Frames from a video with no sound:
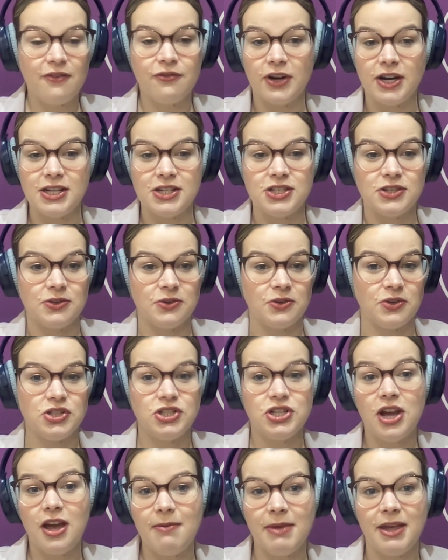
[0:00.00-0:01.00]
French or
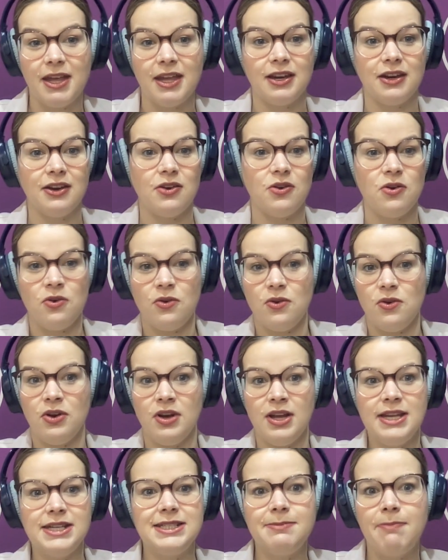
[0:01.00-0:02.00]
German or
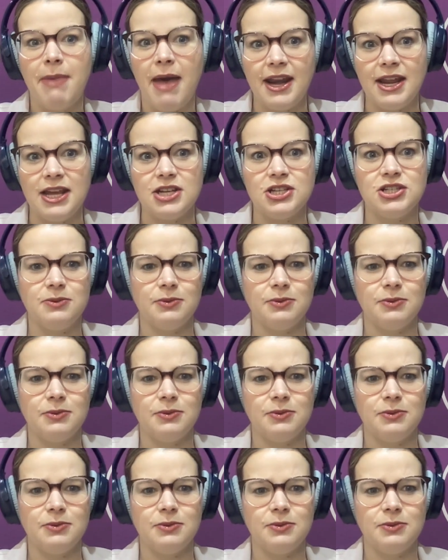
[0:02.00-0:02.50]
Spanish,